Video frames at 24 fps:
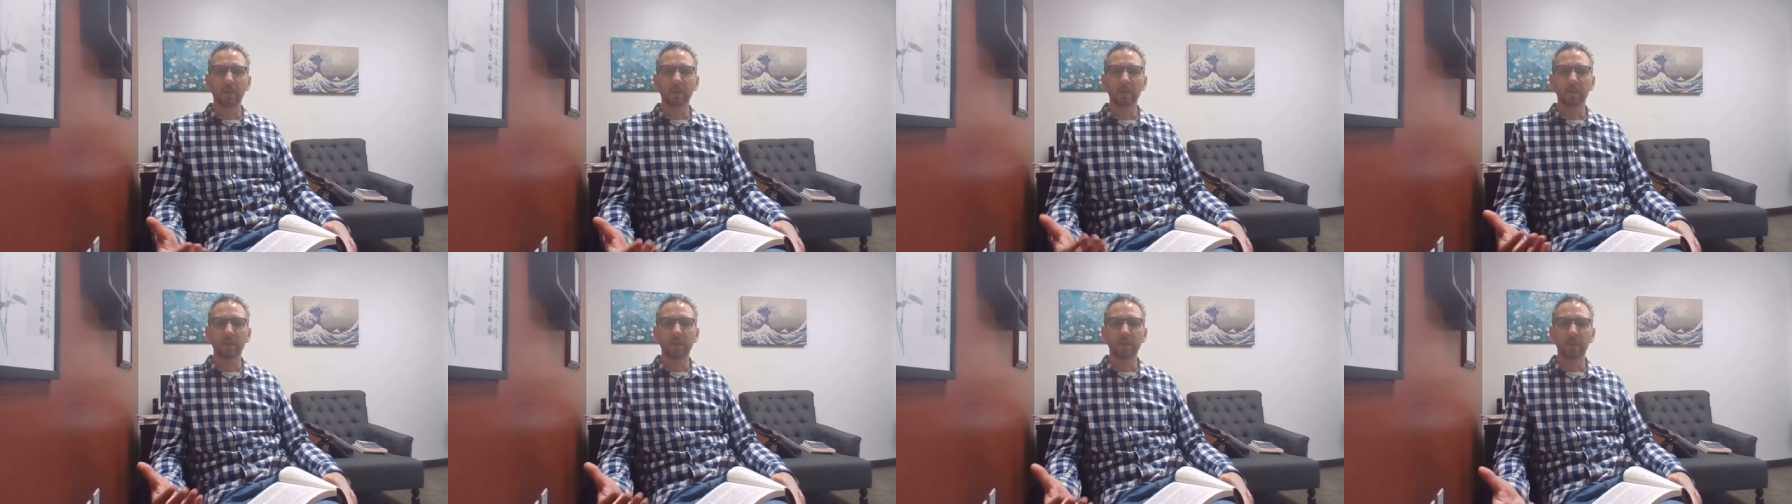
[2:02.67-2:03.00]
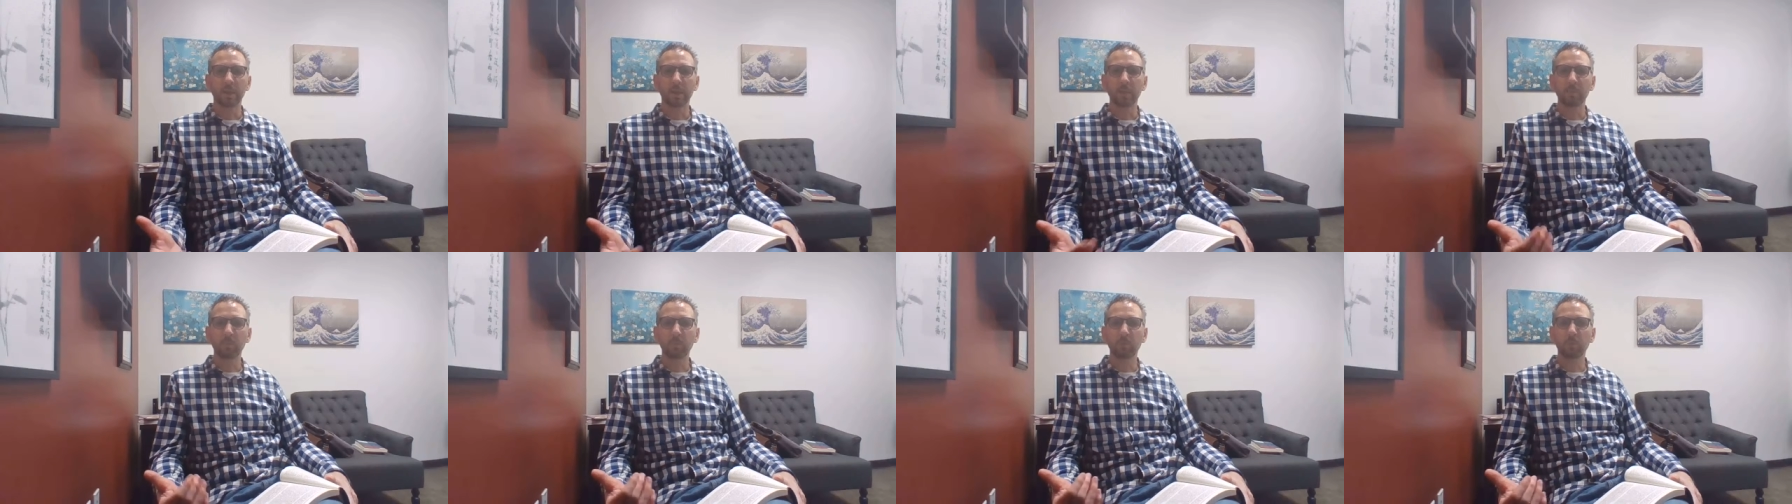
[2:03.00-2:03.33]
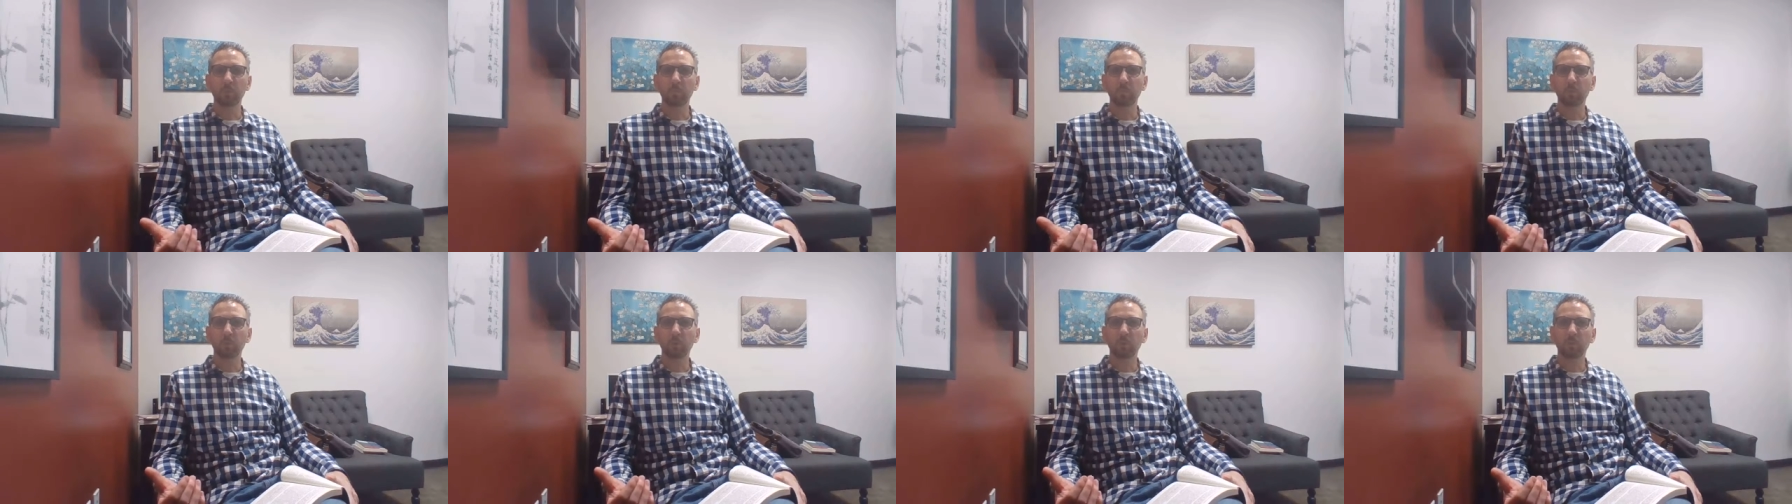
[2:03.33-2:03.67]
he came up
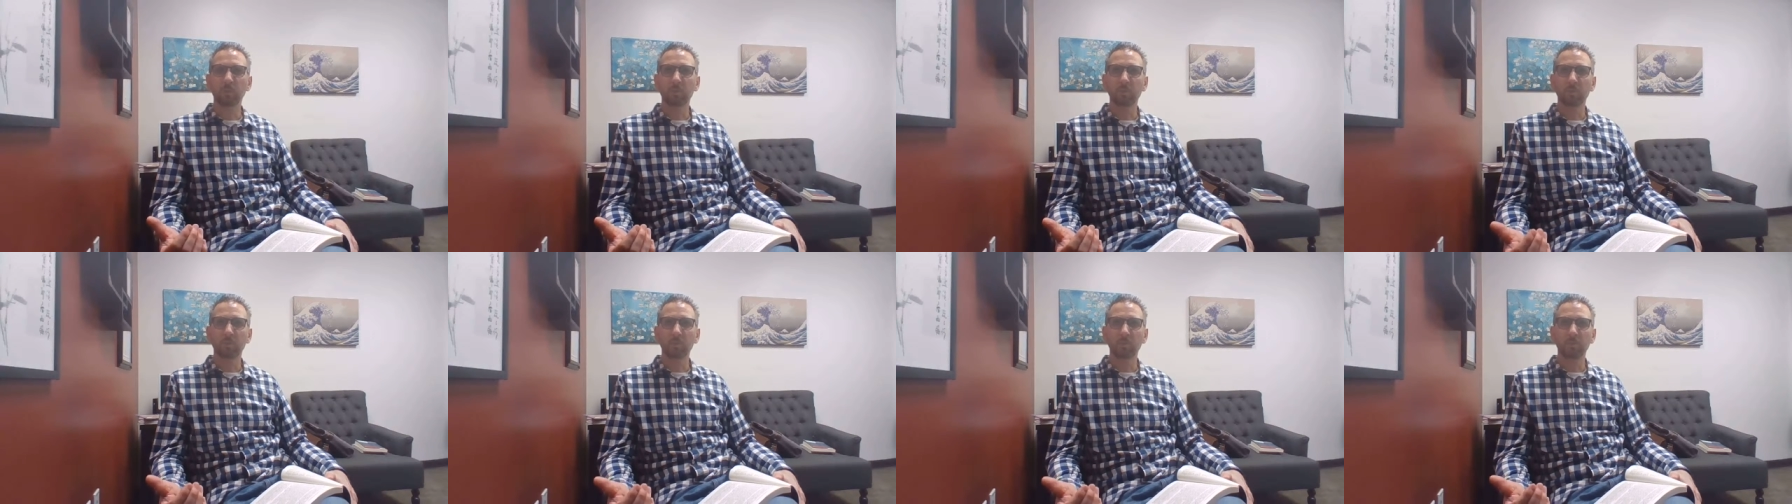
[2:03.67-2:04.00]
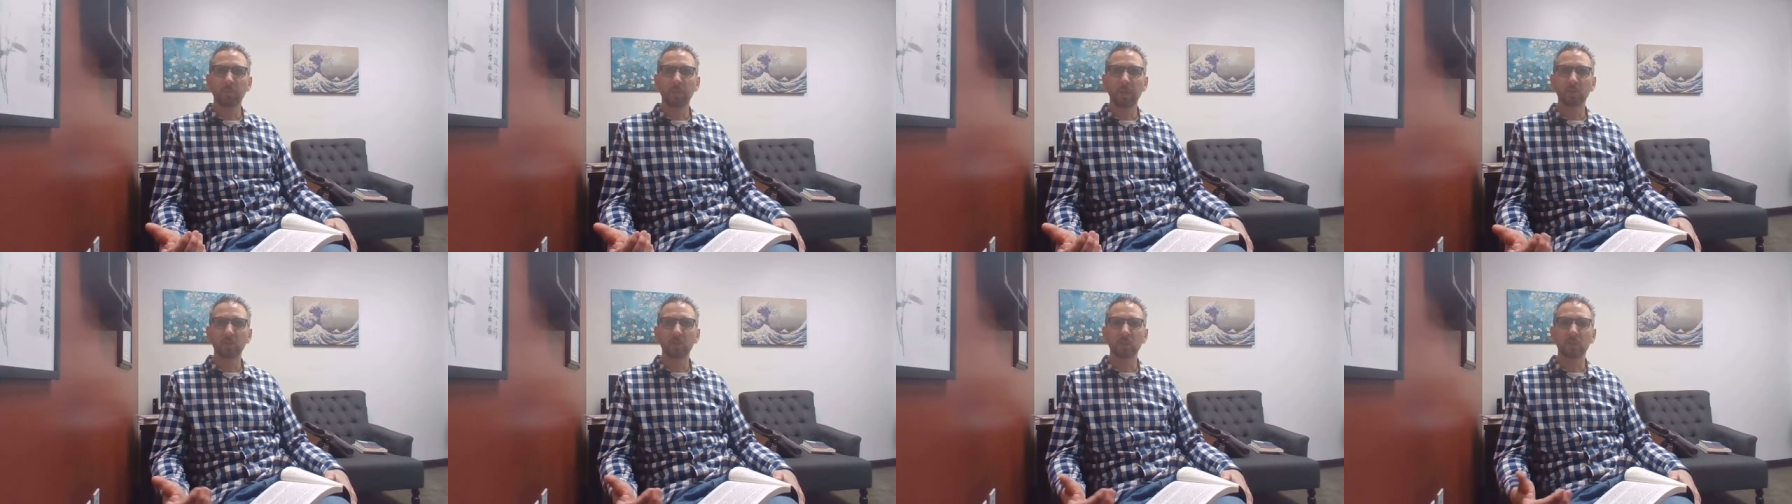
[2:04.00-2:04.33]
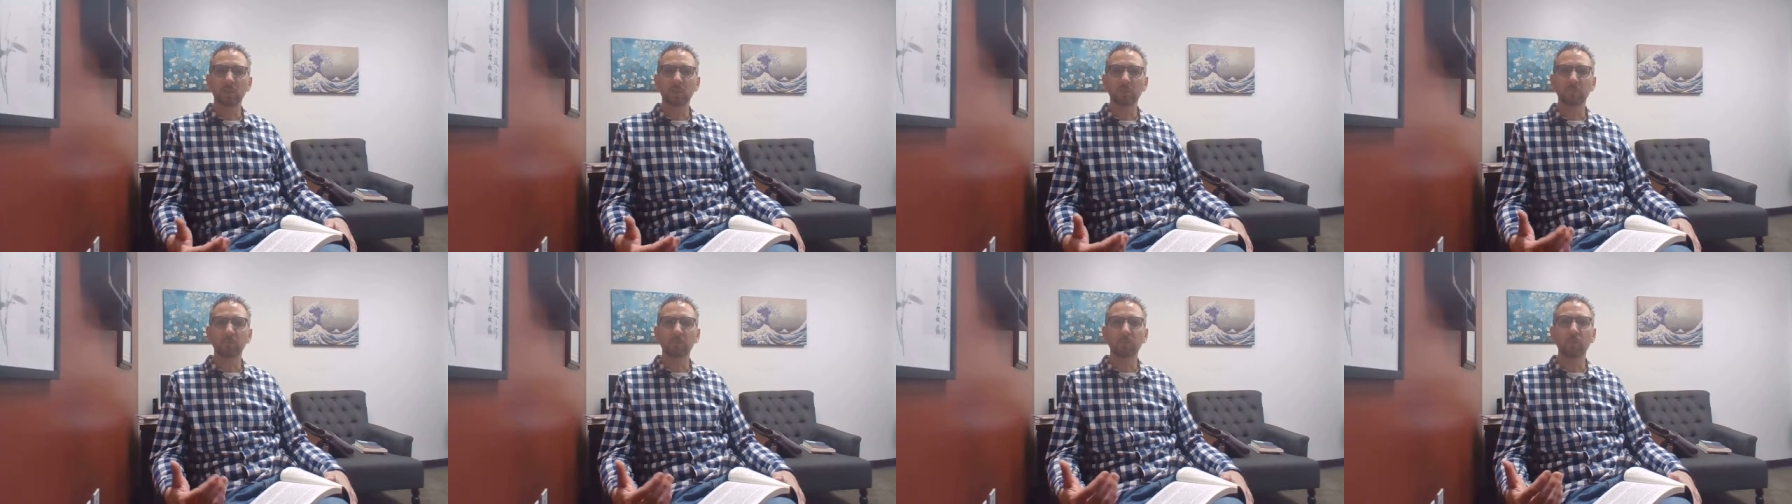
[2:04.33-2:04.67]
with
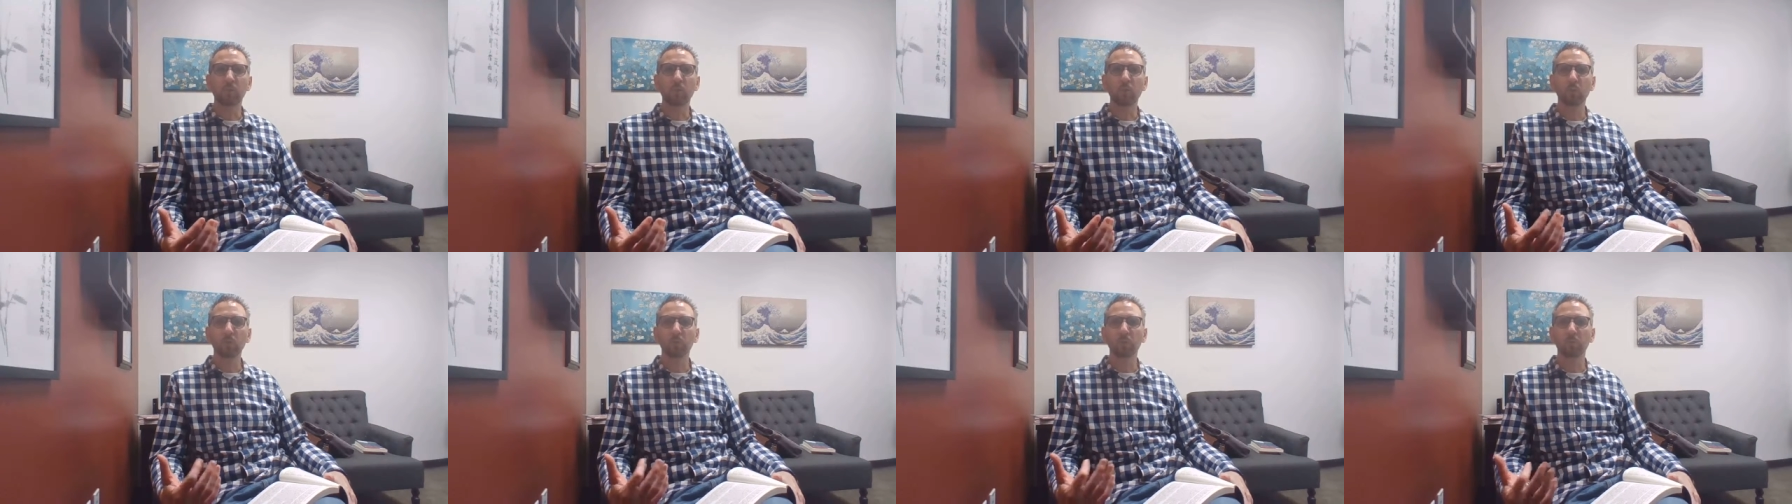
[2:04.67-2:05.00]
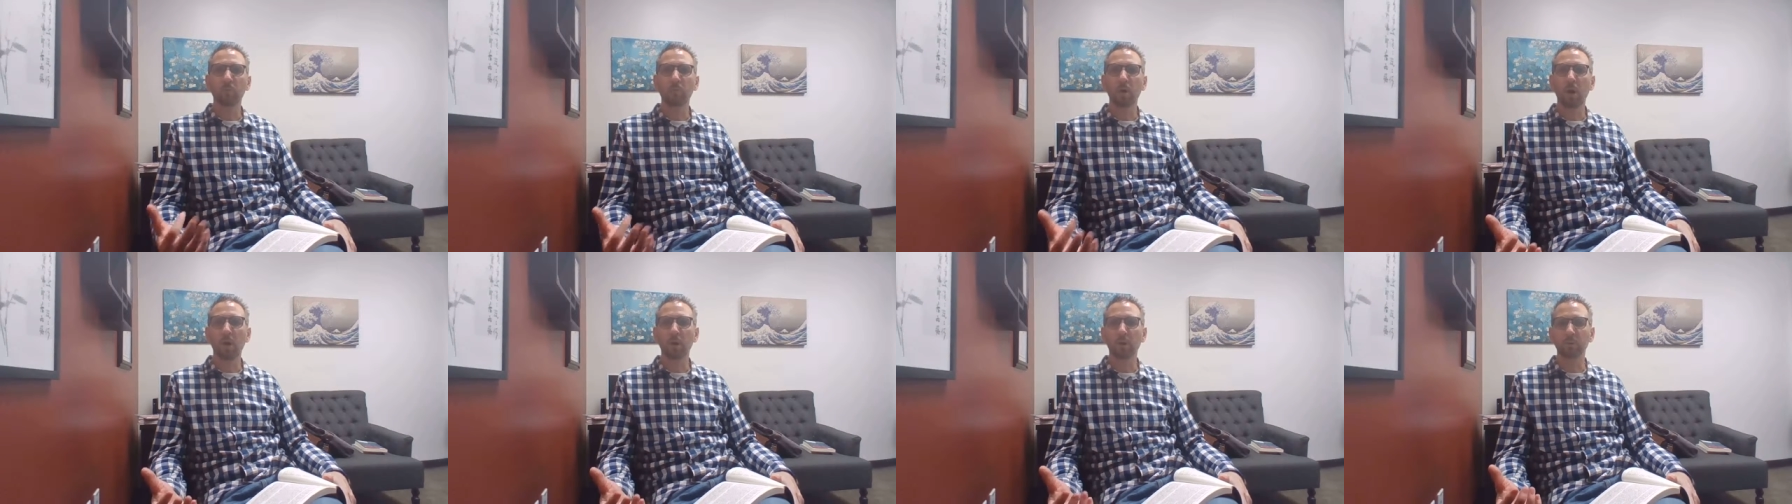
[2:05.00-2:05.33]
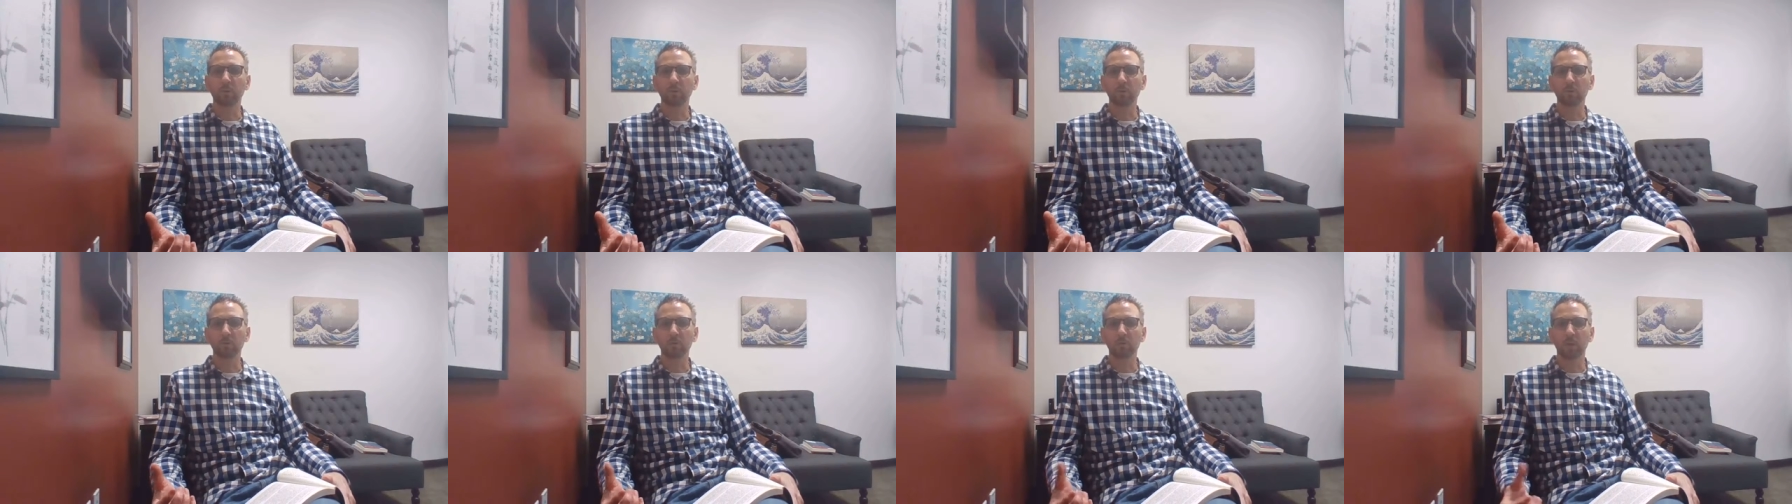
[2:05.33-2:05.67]
basically four
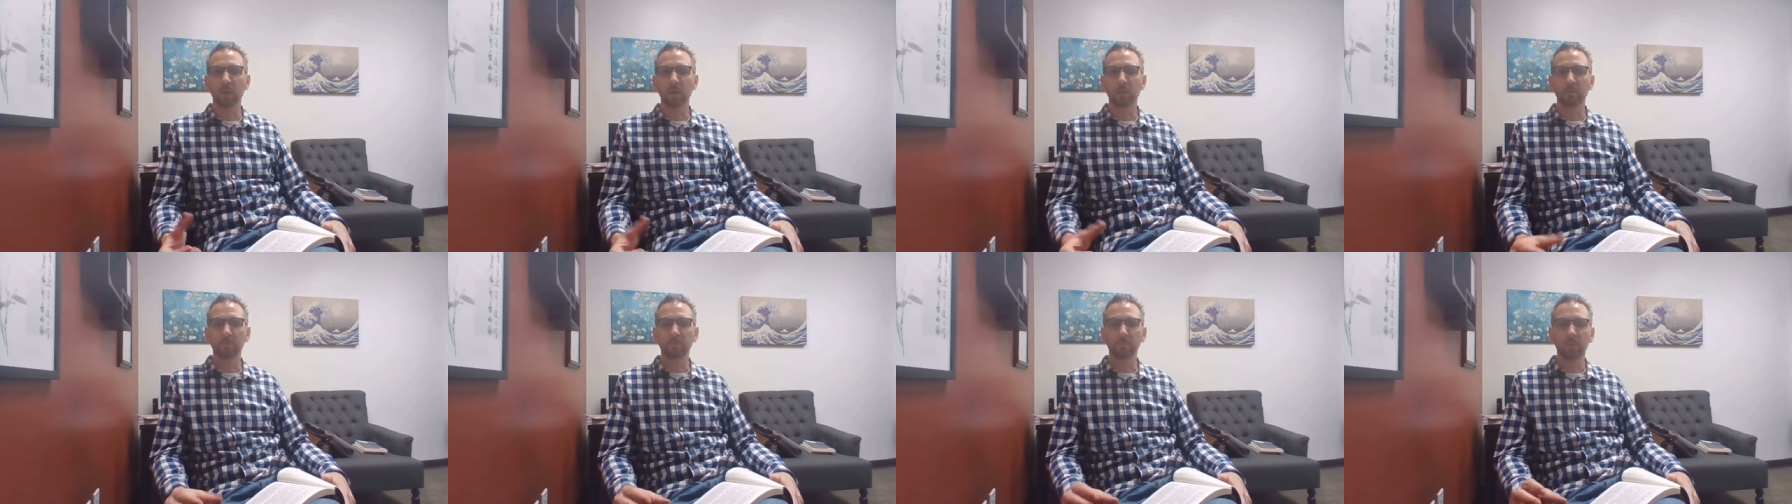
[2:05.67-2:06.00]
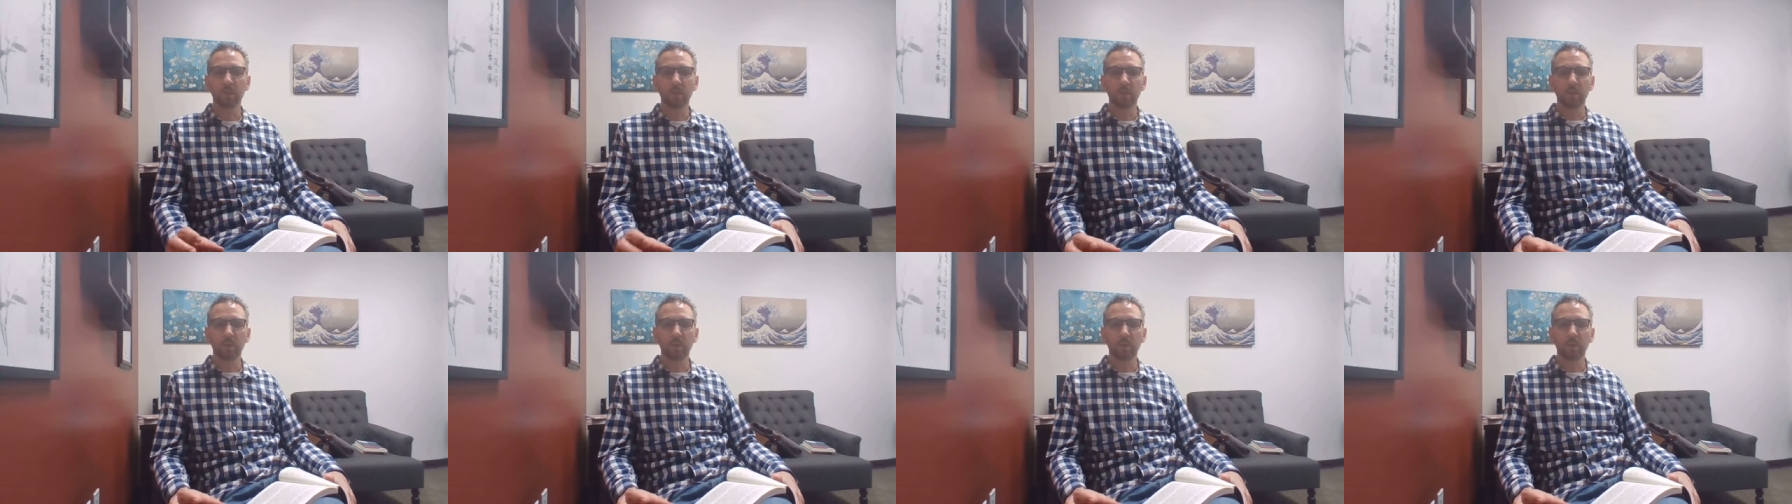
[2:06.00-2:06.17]
models of